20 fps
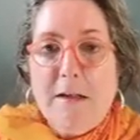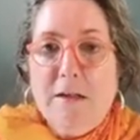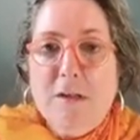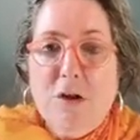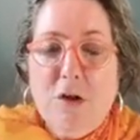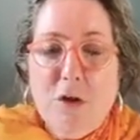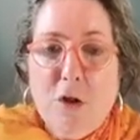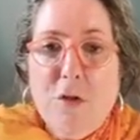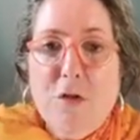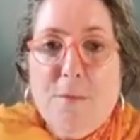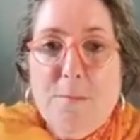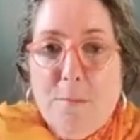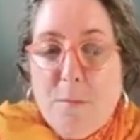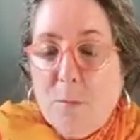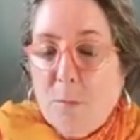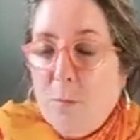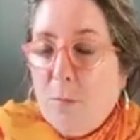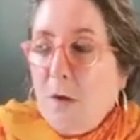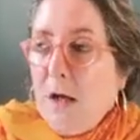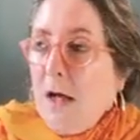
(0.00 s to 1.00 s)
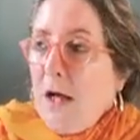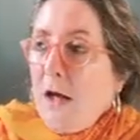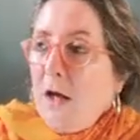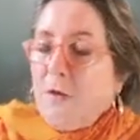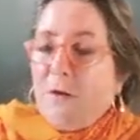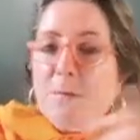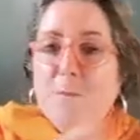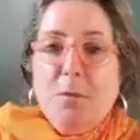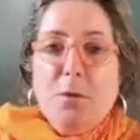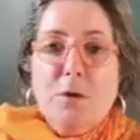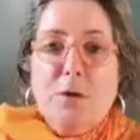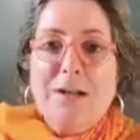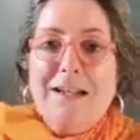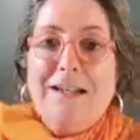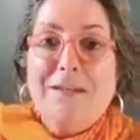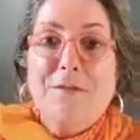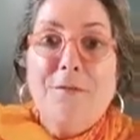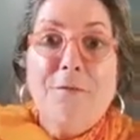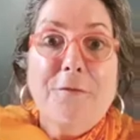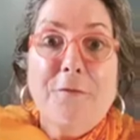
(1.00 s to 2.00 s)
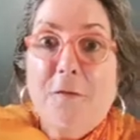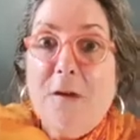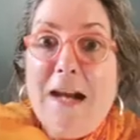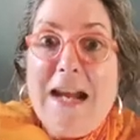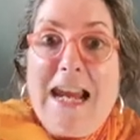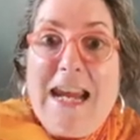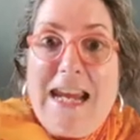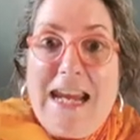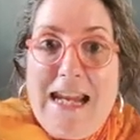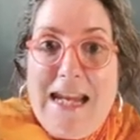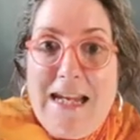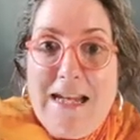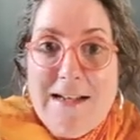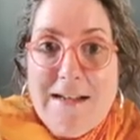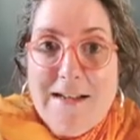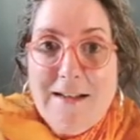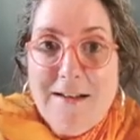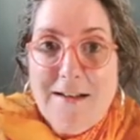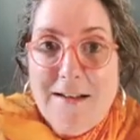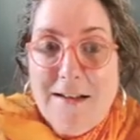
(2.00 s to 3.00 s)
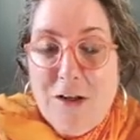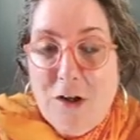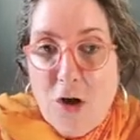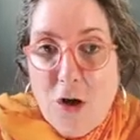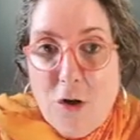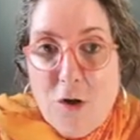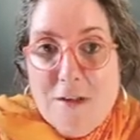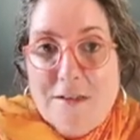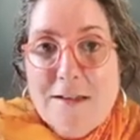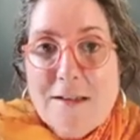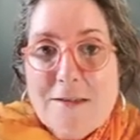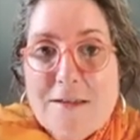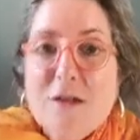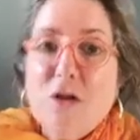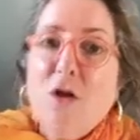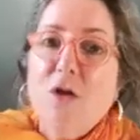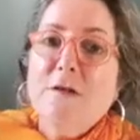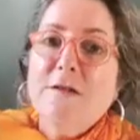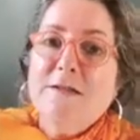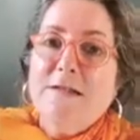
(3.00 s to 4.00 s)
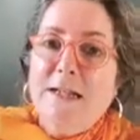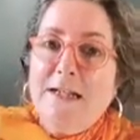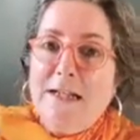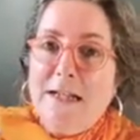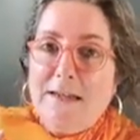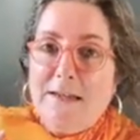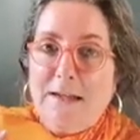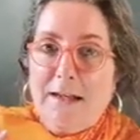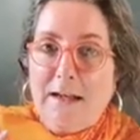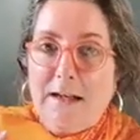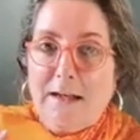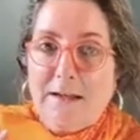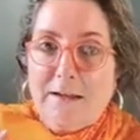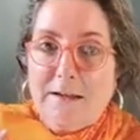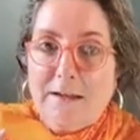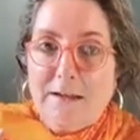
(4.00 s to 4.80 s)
And, you know, the moon is free. You know, it doesn't cost anything.